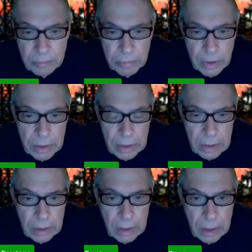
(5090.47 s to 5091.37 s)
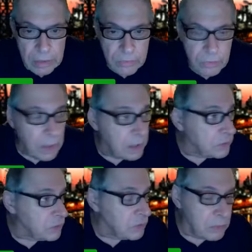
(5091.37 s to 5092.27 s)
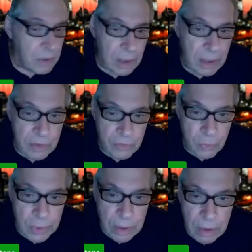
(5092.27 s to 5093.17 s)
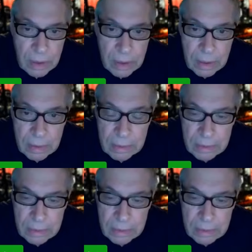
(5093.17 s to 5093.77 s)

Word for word: but not as fast, okay, as we are.